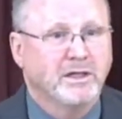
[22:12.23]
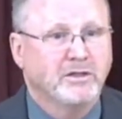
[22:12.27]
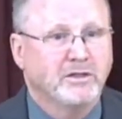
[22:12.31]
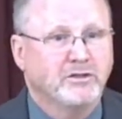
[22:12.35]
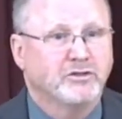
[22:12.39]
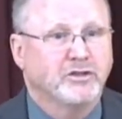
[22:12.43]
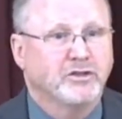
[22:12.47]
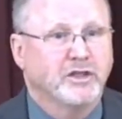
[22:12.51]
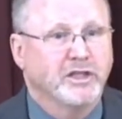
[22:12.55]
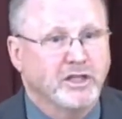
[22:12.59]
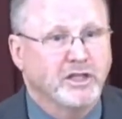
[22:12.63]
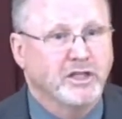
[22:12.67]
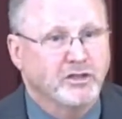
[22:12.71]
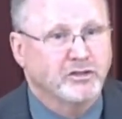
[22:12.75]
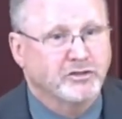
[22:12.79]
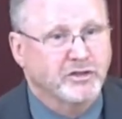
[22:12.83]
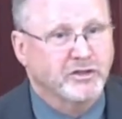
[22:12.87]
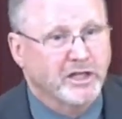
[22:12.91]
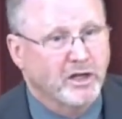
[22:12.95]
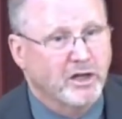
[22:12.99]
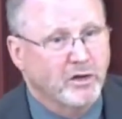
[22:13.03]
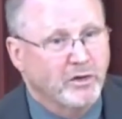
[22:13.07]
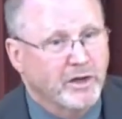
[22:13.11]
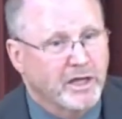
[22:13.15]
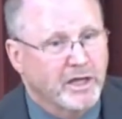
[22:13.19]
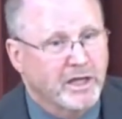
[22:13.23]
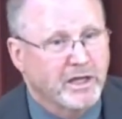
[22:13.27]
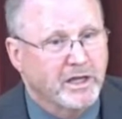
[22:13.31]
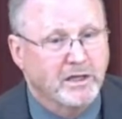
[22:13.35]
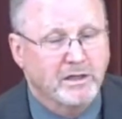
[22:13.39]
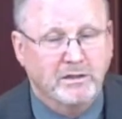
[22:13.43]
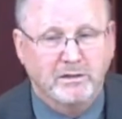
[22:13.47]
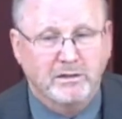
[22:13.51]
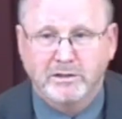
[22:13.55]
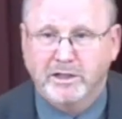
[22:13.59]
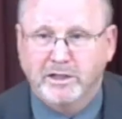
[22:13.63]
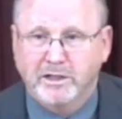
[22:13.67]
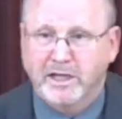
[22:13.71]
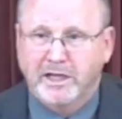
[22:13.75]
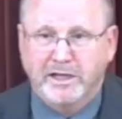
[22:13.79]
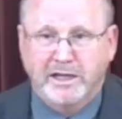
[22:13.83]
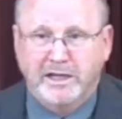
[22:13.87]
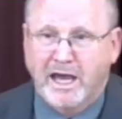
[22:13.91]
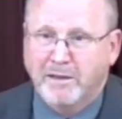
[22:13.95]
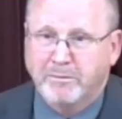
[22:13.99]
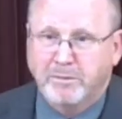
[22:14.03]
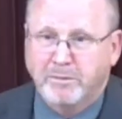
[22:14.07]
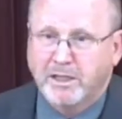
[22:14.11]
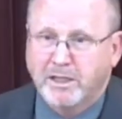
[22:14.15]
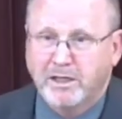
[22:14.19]
Cities set on a hill that
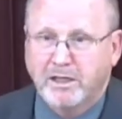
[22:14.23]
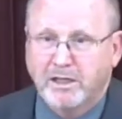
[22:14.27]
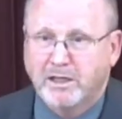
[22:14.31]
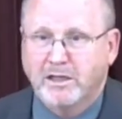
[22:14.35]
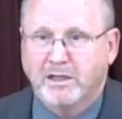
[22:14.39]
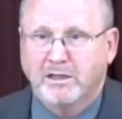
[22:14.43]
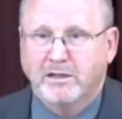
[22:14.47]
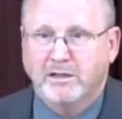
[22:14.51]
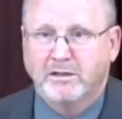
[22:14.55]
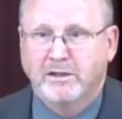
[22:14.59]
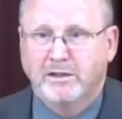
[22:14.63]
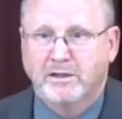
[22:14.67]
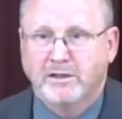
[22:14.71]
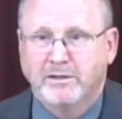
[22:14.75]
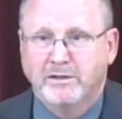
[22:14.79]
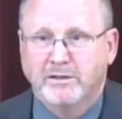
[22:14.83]
cannot be hid.